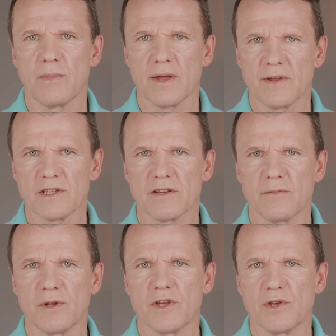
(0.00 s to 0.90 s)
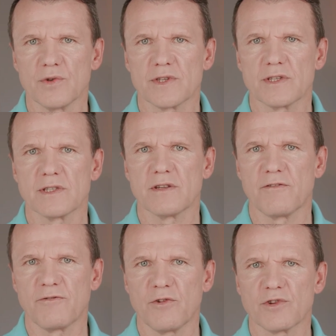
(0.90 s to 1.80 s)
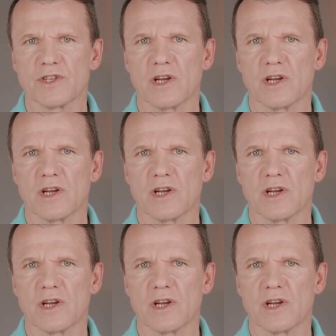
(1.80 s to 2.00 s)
methods have been used since the first